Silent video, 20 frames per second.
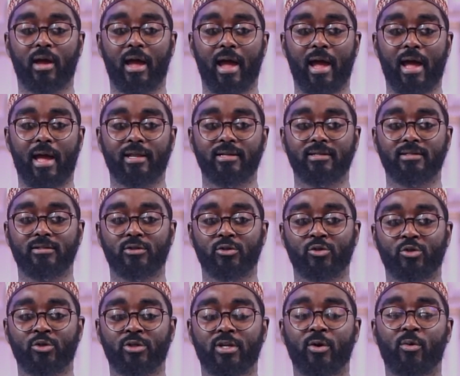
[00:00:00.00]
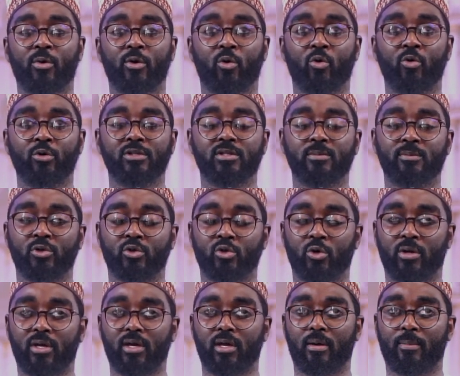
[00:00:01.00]
And today we're going to be
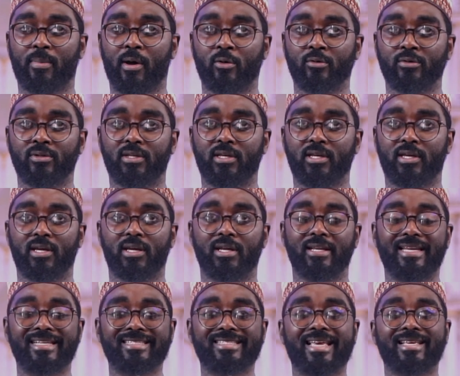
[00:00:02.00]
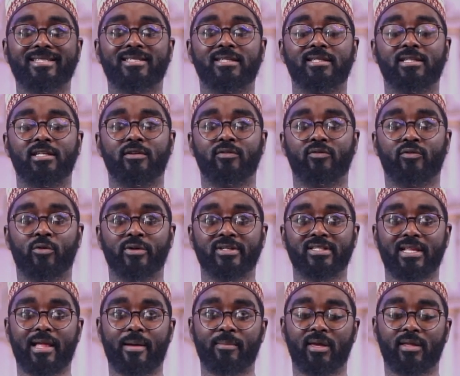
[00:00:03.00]
talking about the necessity for
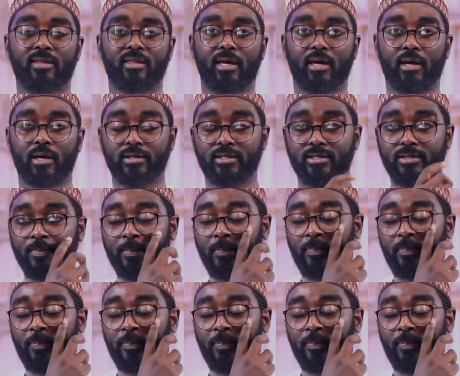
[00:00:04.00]
Islamic thinkers.